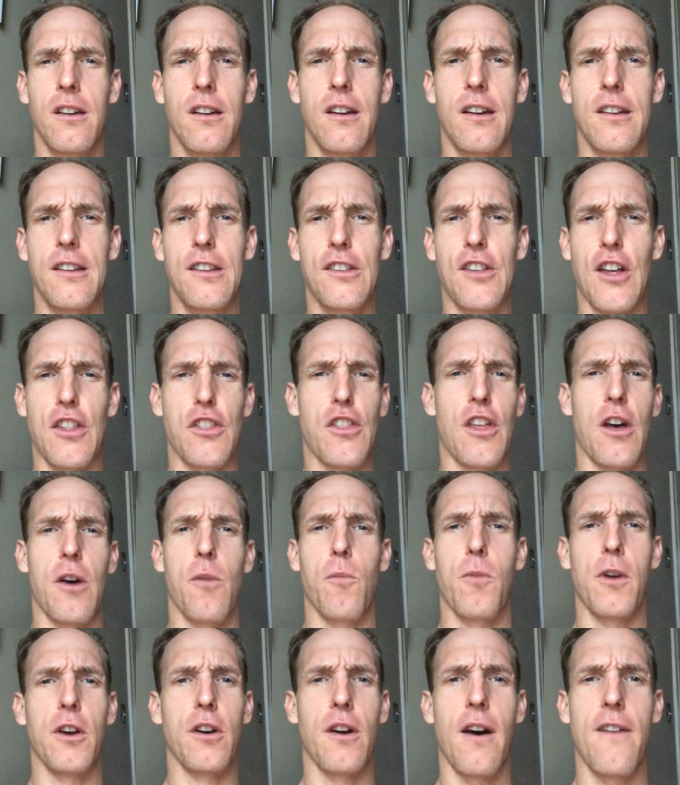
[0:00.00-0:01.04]
that
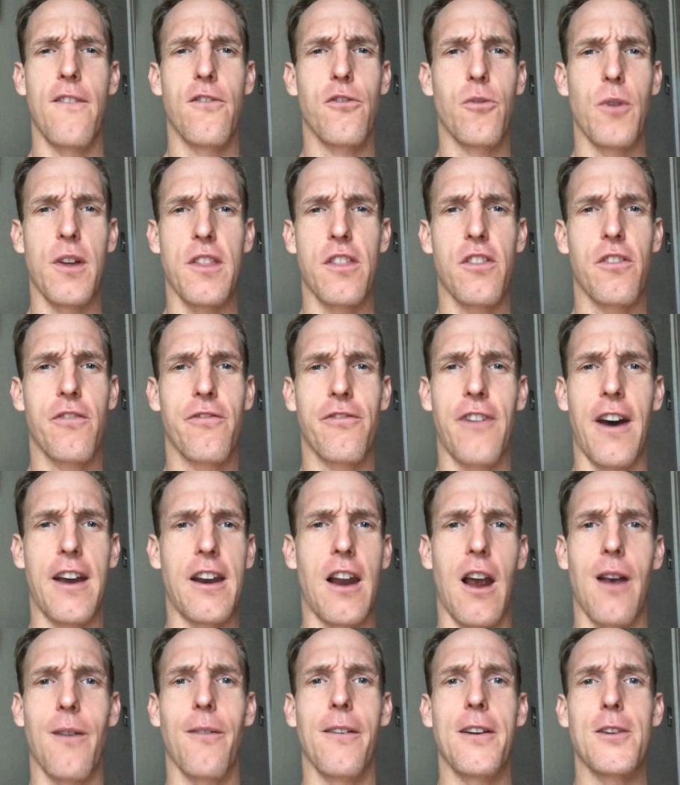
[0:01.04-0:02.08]
we live with
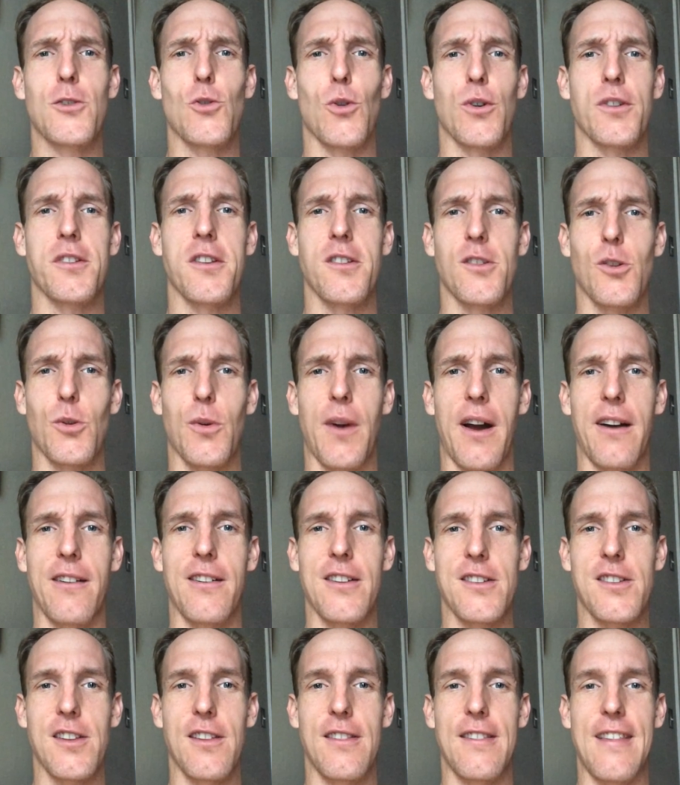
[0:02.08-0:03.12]
finite resources around
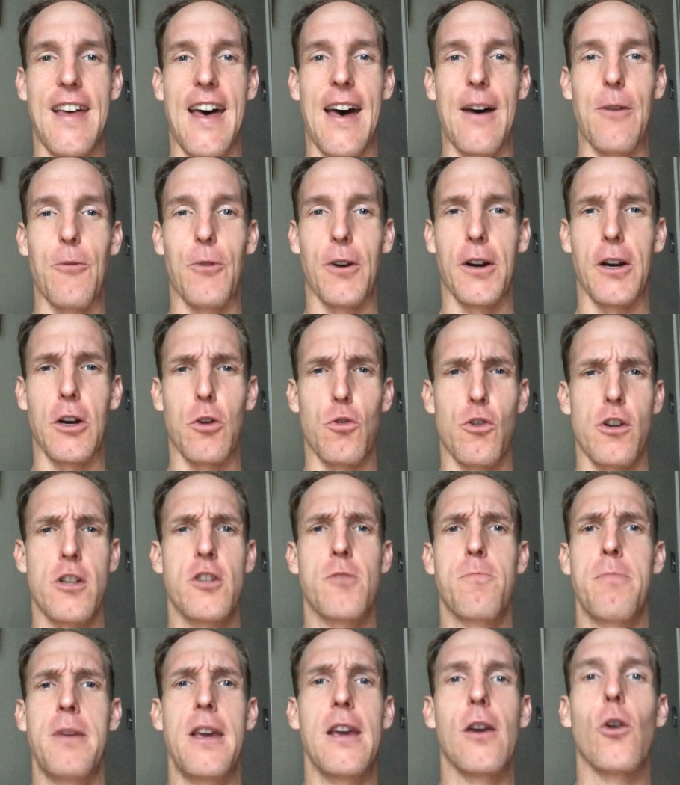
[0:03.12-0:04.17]
us and that we're going to
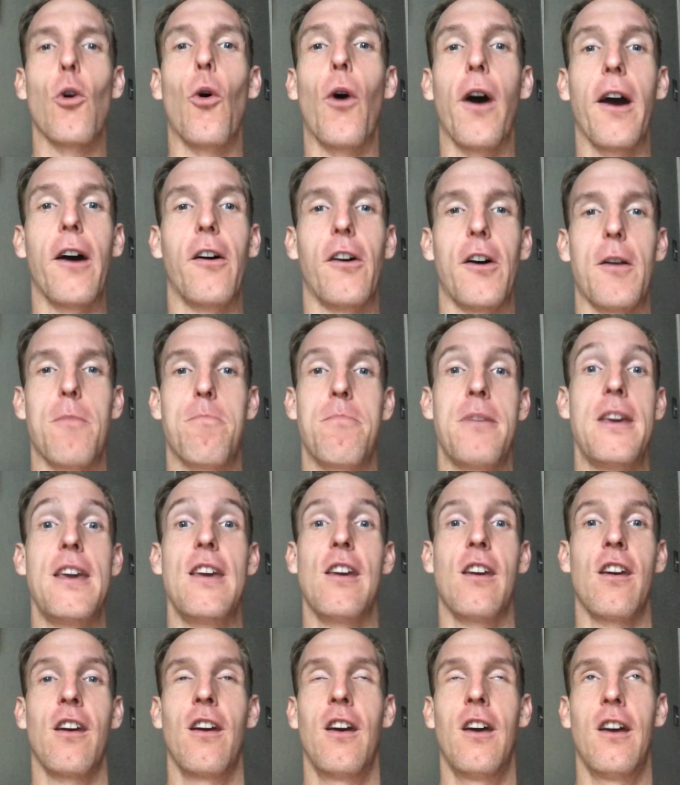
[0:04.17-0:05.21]
reach peak oil and
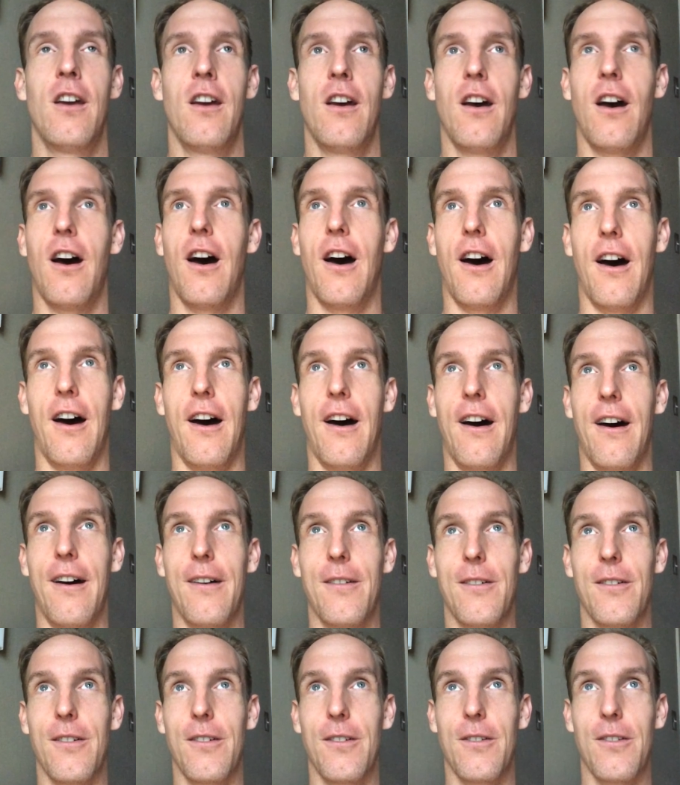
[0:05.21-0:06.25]
peak, uh,
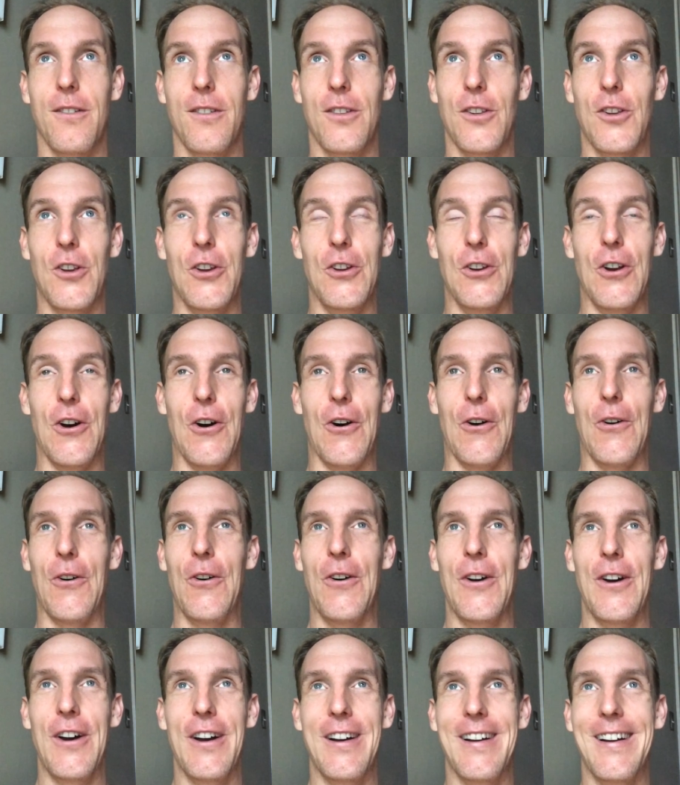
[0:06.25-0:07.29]
you know,
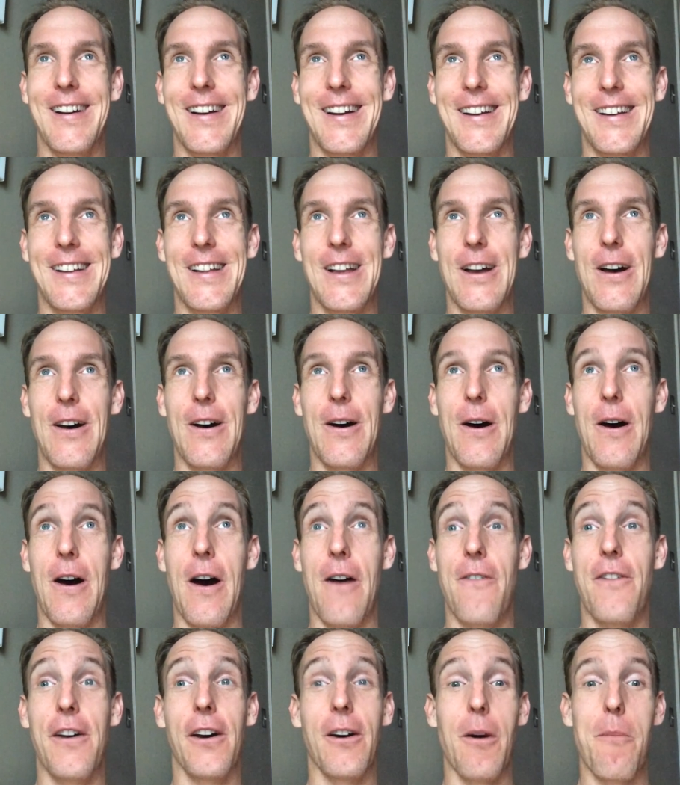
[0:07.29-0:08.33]

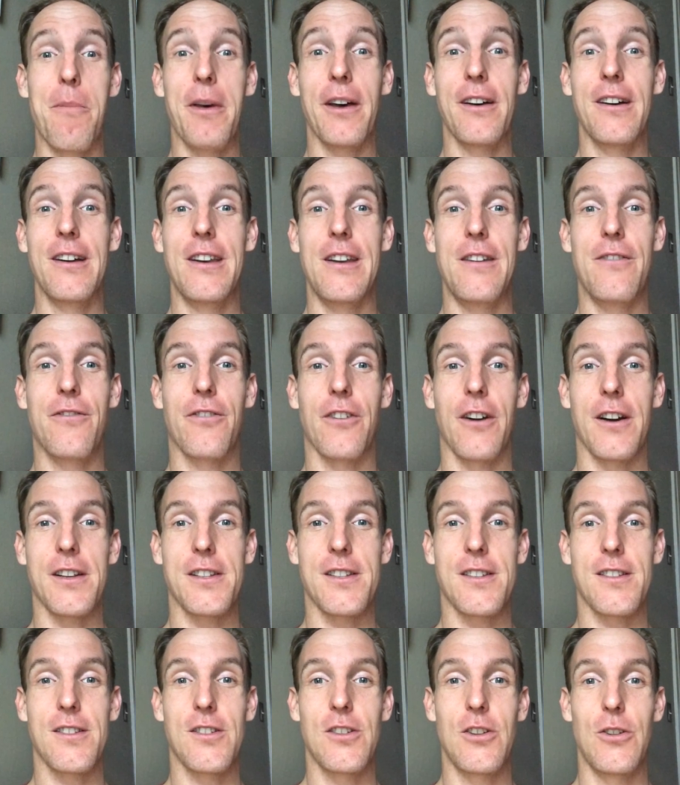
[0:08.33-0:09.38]
availability for
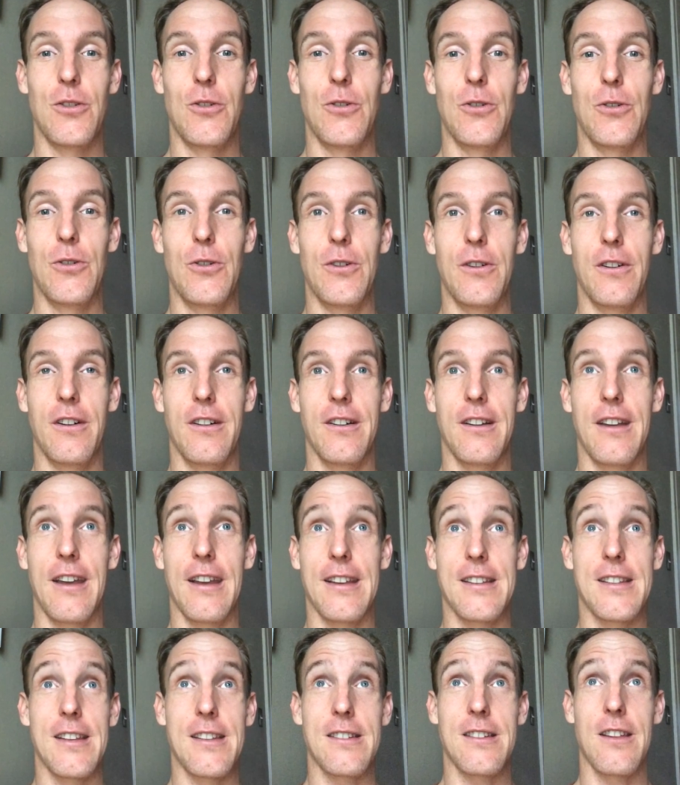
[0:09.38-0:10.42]
us to
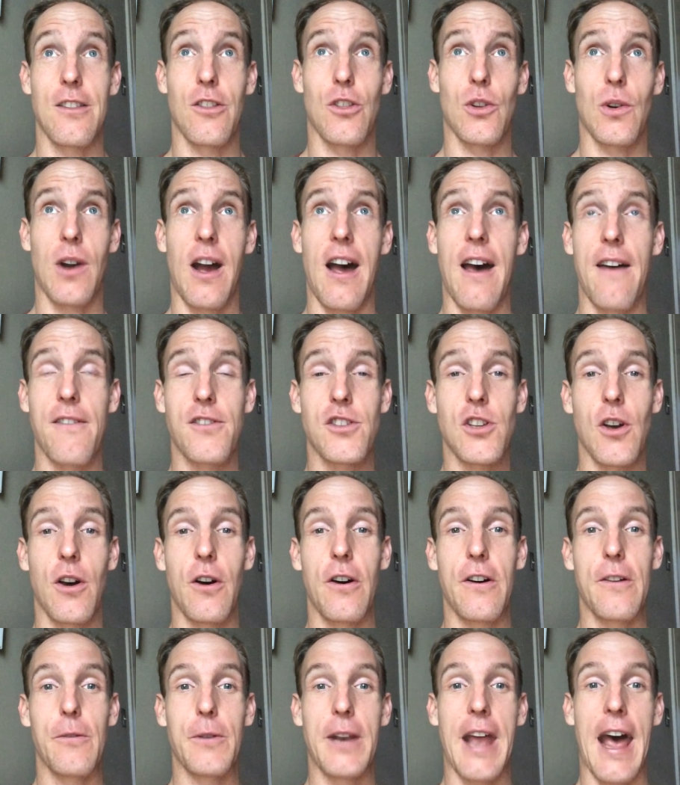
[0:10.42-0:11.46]
exist and thrive. So
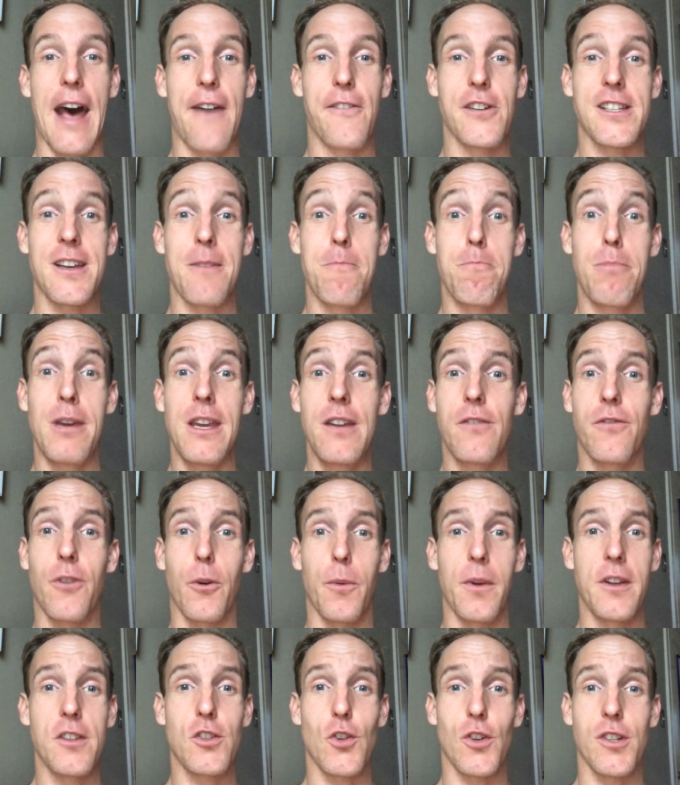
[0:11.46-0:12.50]
it would have us compete for
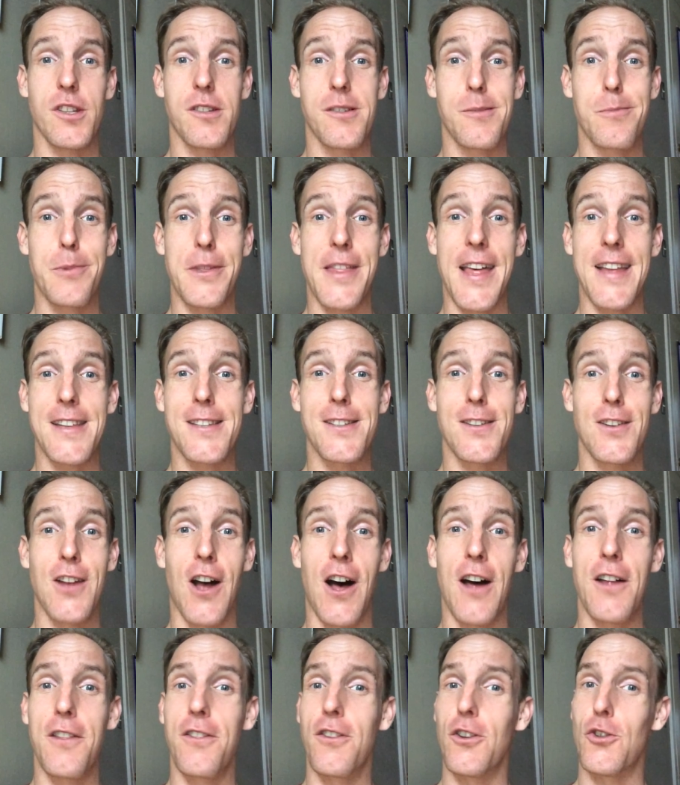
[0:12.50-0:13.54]
resources, but that's
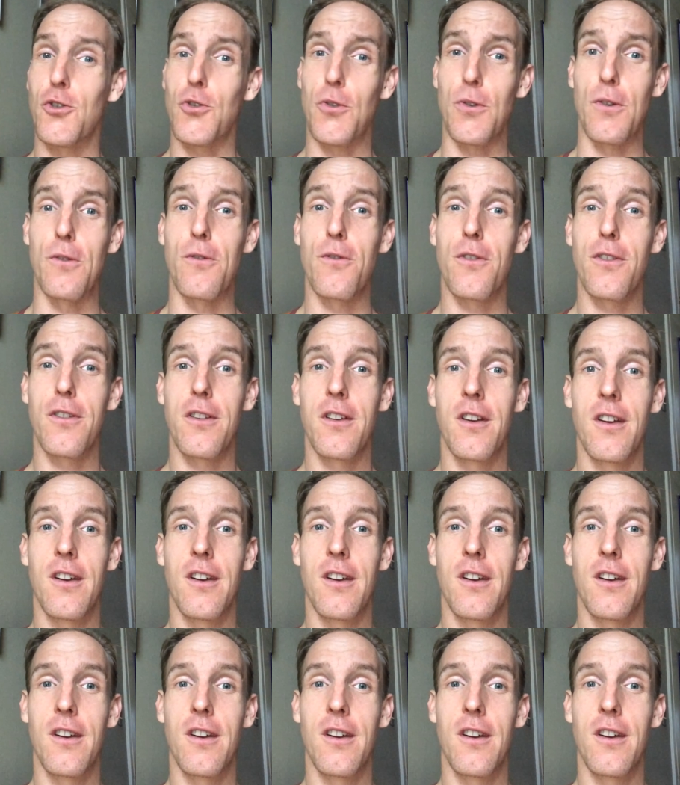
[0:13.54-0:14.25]
not the truth.